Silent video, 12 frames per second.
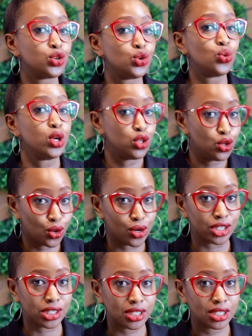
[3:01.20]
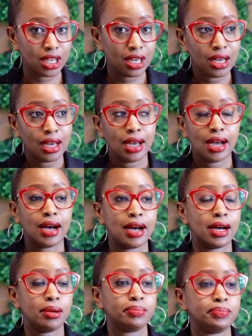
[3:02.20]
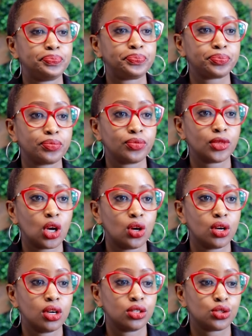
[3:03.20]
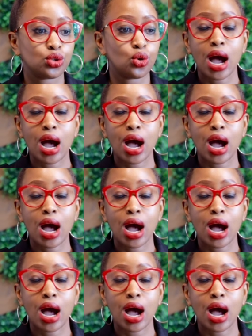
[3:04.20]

to do with yours. So